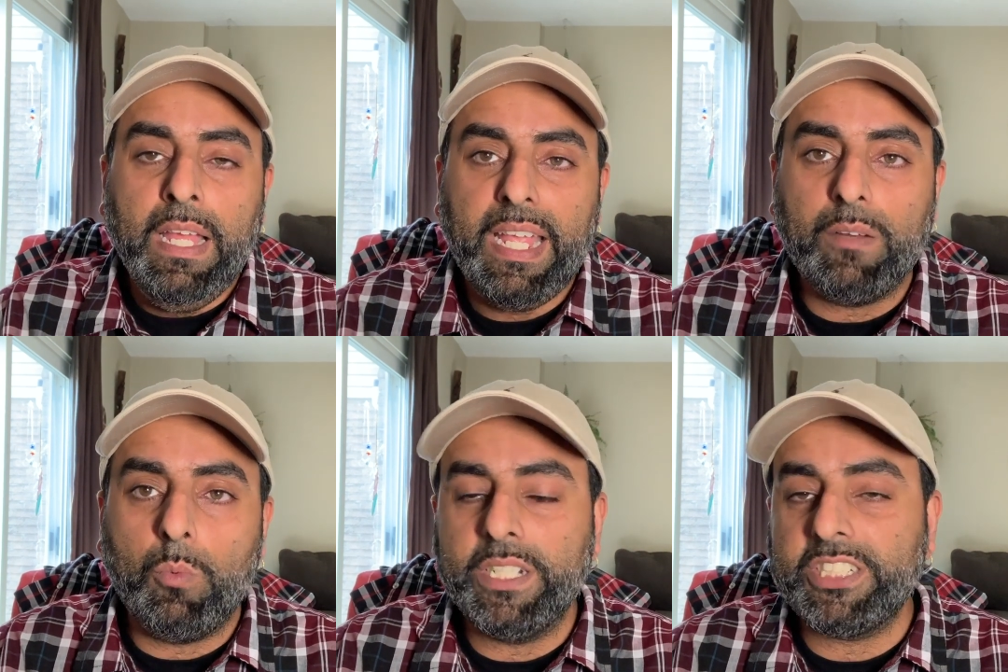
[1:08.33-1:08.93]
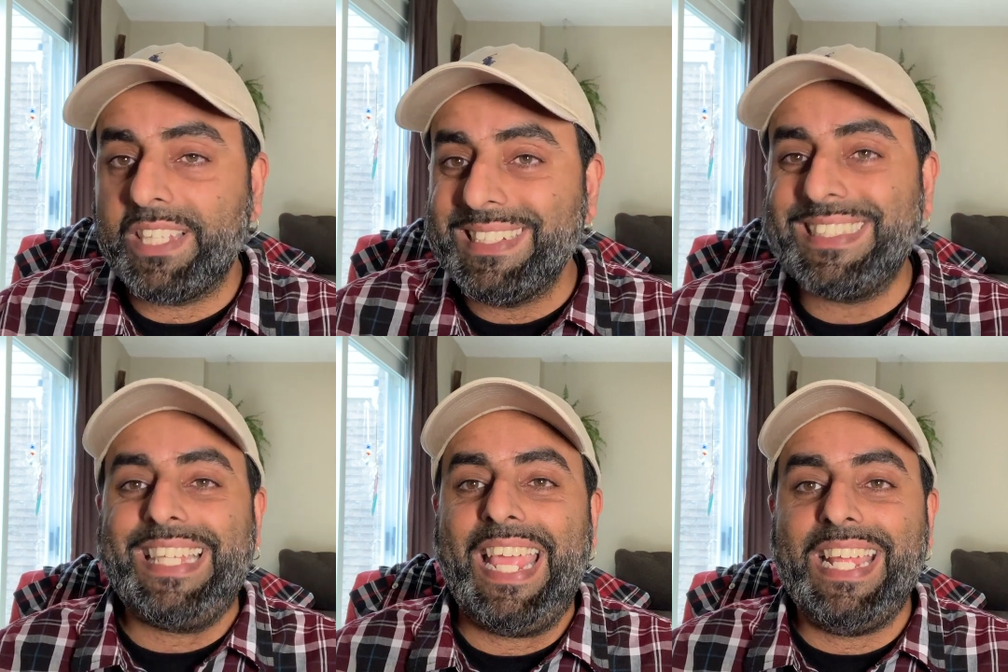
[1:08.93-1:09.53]
in which they
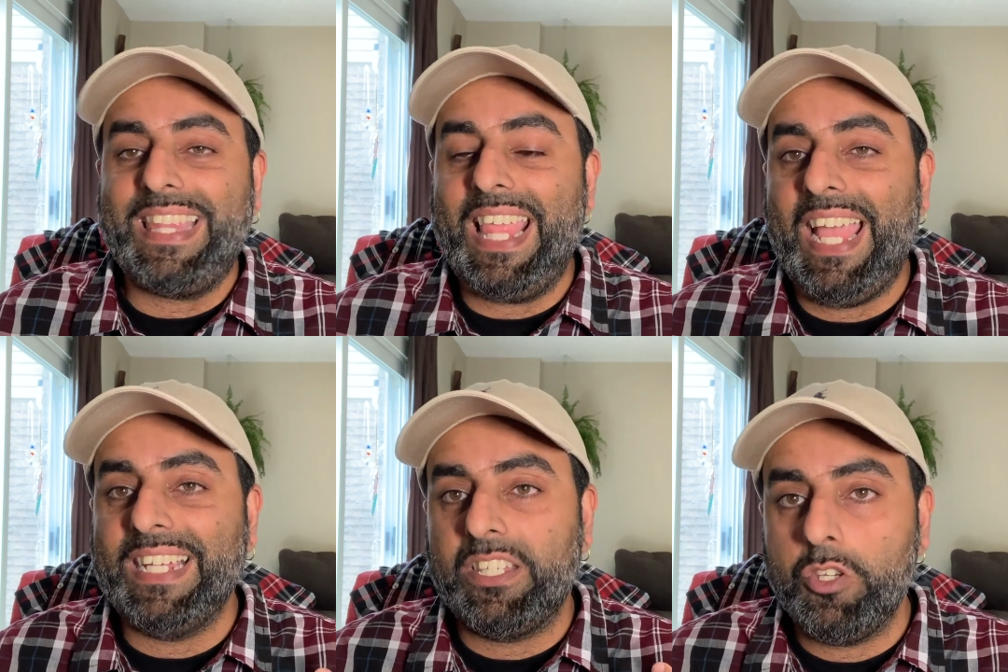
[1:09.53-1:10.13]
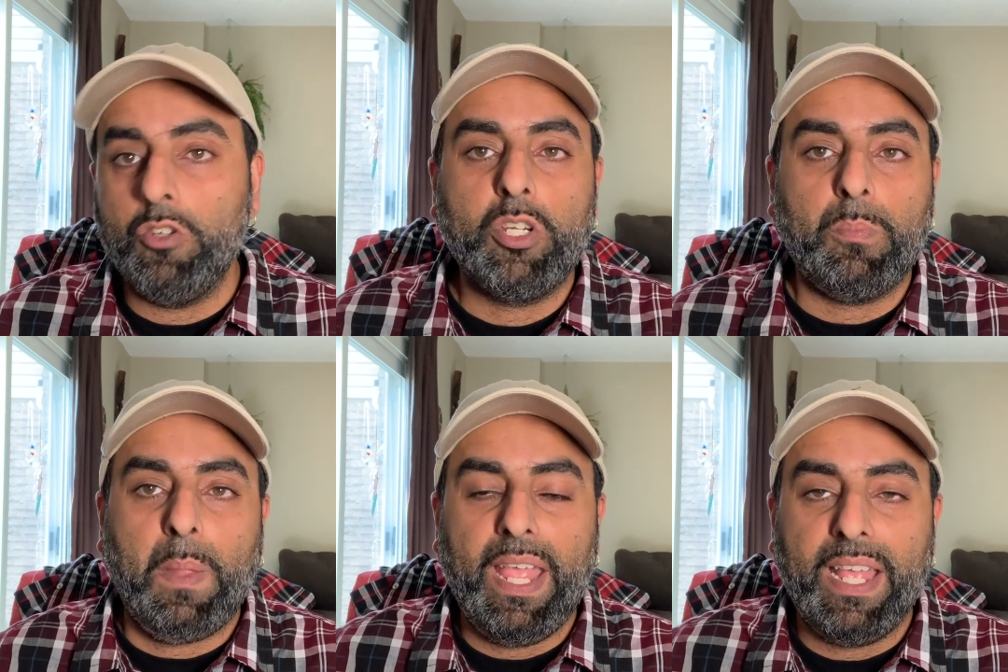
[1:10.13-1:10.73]
state that New
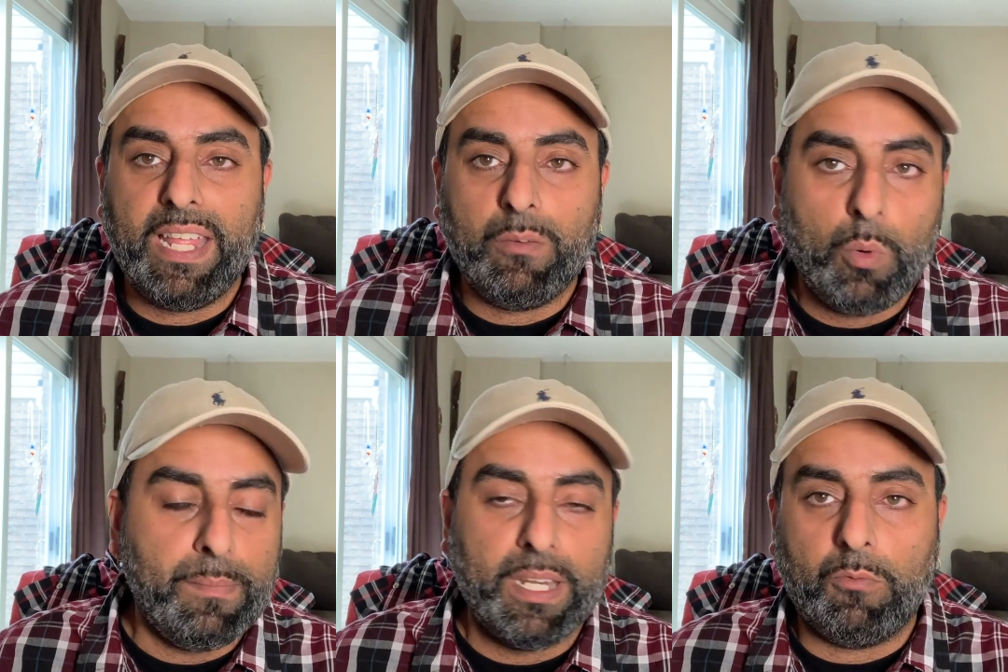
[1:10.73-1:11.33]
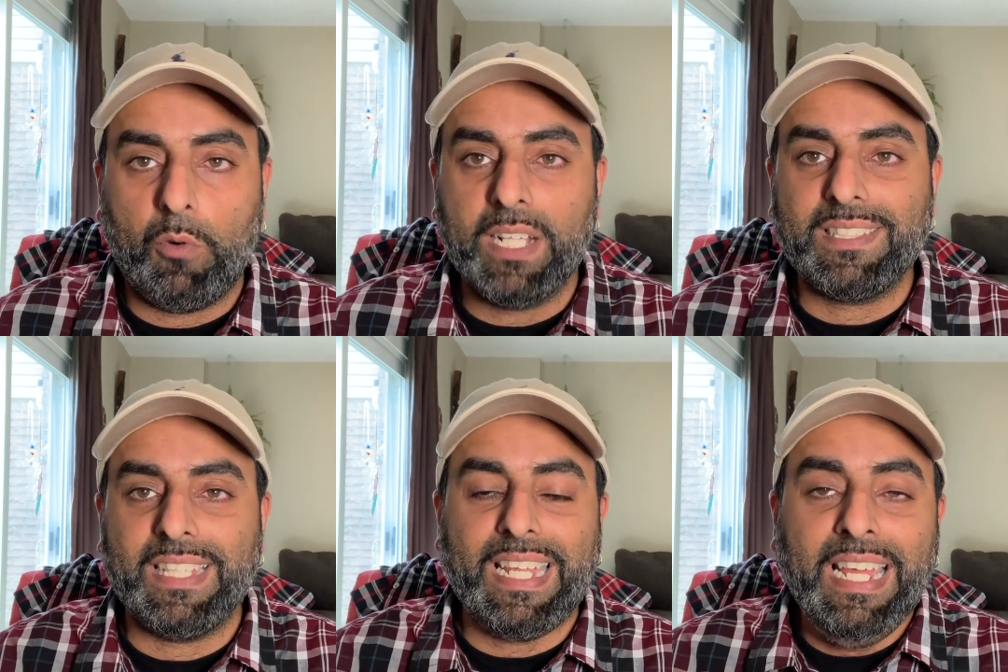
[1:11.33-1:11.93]
Japan and Women of
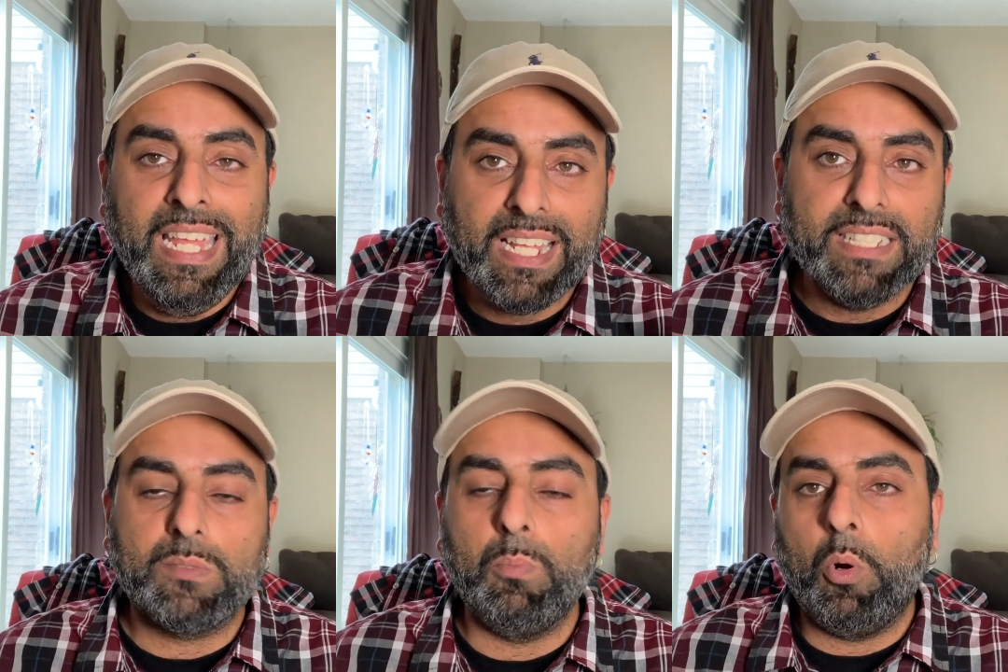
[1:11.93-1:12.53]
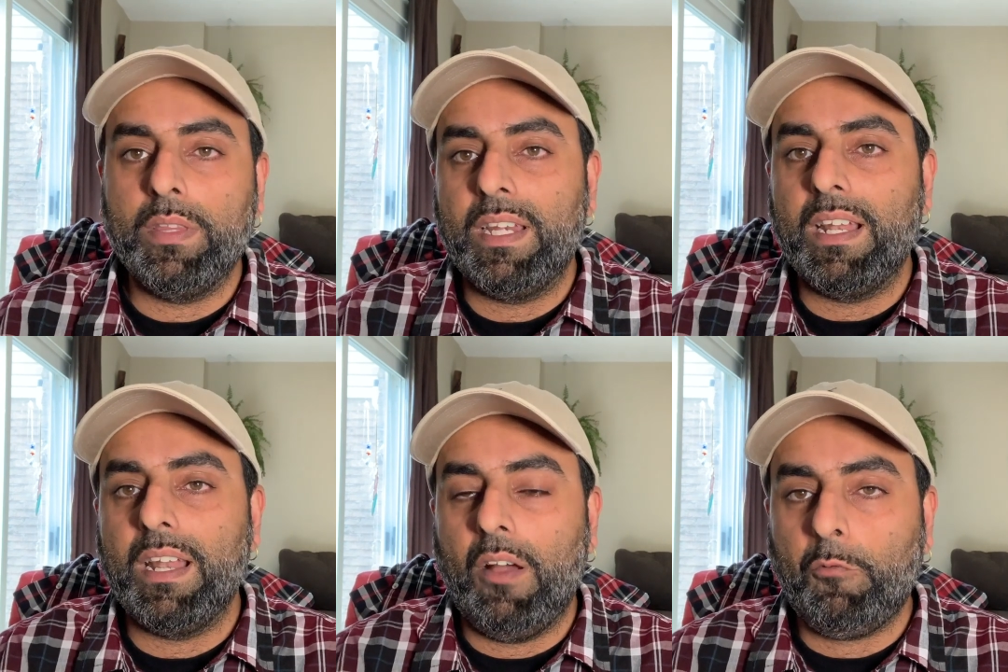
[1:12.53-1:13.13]
Wrestling is more than
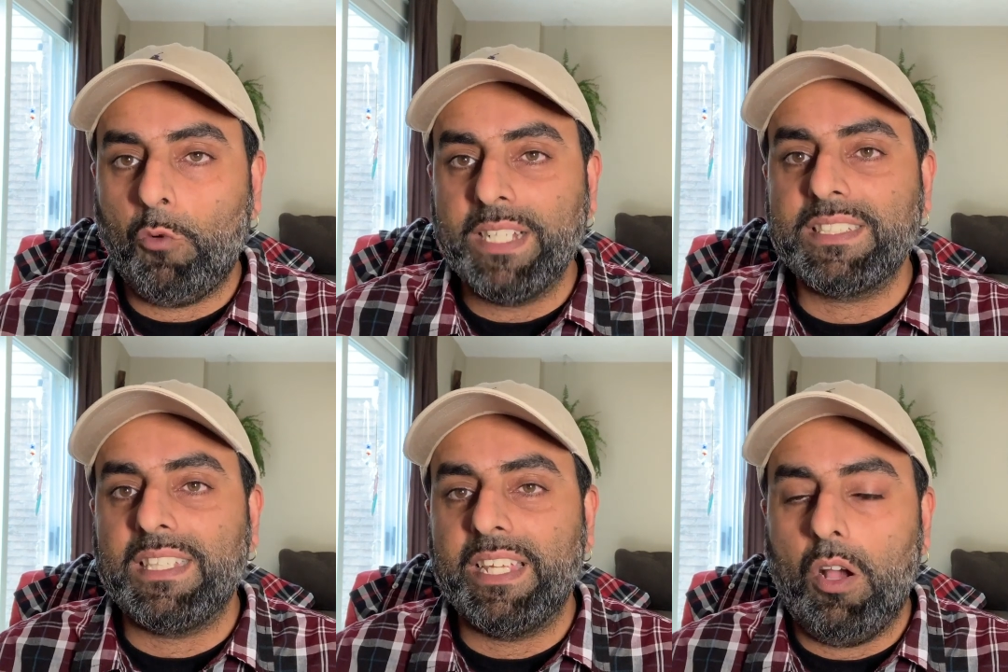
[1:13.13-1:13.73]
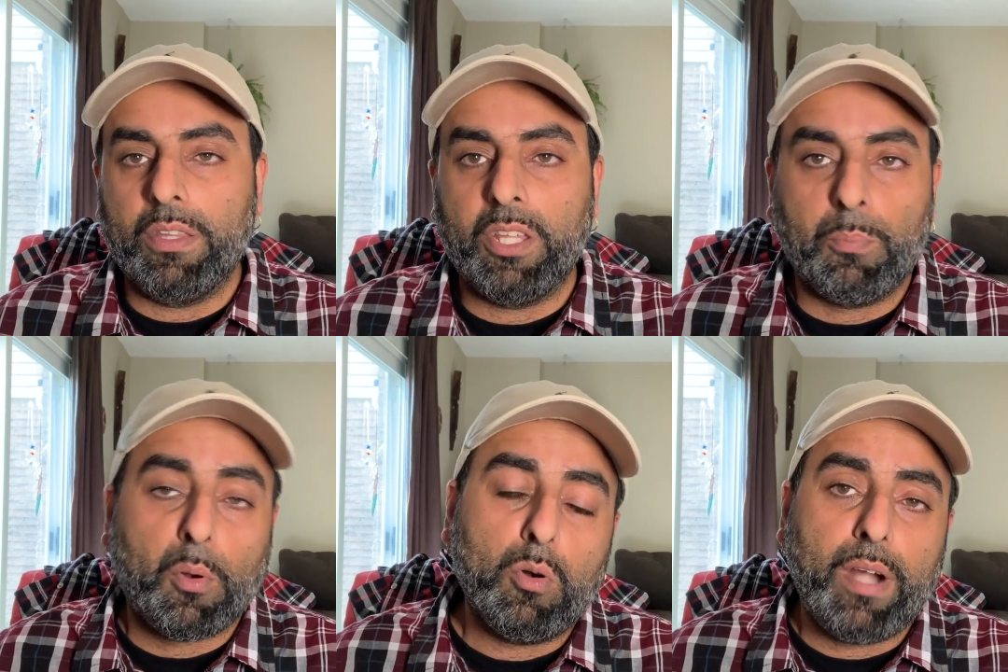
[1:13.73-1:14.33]
enough wrestling on their
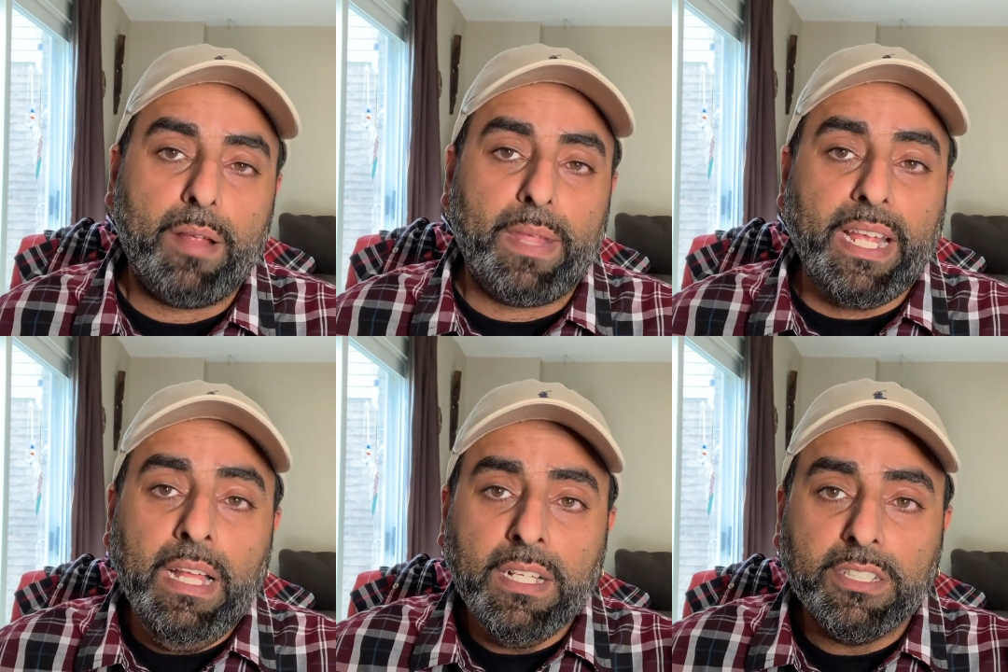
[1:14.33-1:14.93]
programming,